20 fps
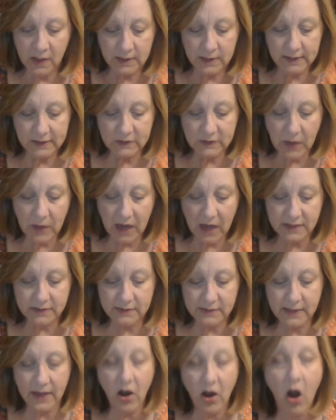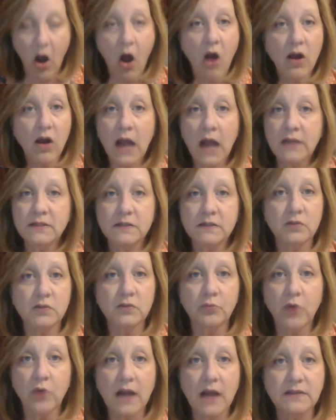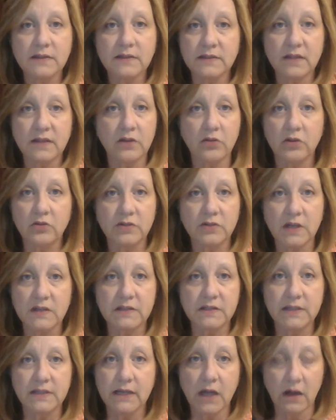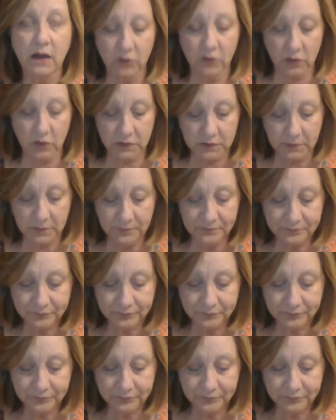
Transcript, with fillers: These boxes had all kinds of surprises under their dusty covers.